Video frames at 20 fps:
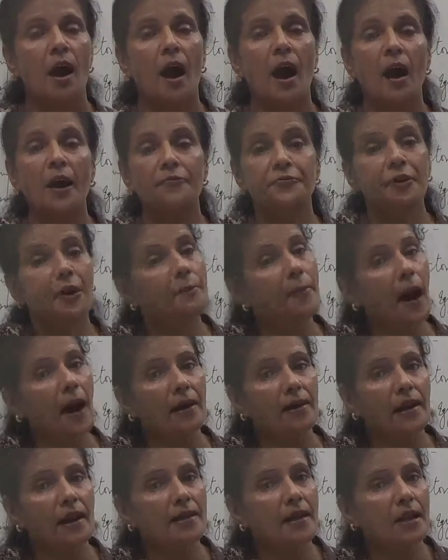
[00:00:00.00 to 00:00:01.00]
after
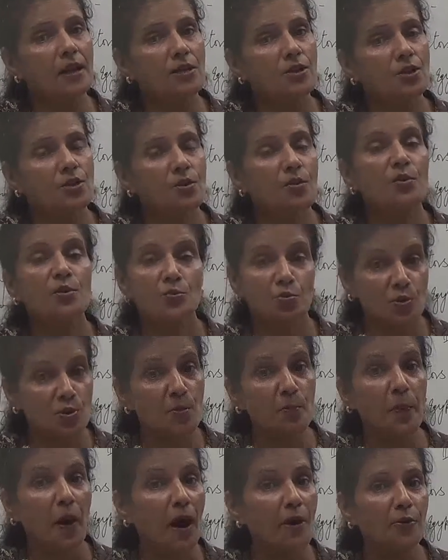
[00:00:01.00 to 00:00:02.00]
Bangladesh, which was a
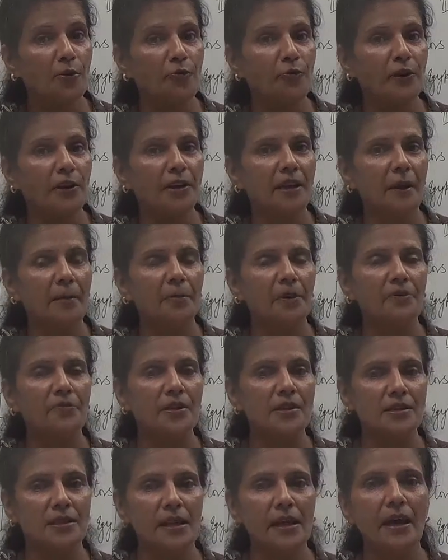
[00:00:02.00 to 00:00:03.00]
part of India
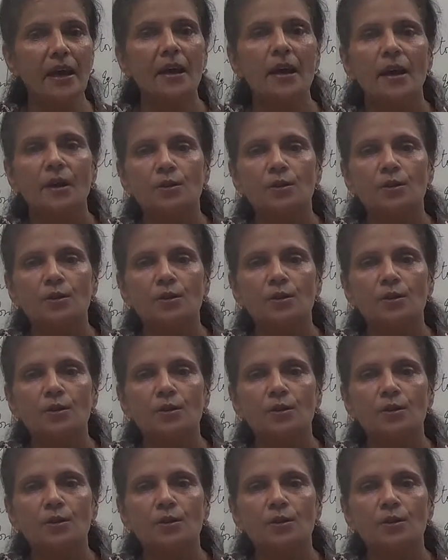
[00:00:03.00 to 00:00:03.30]
previously.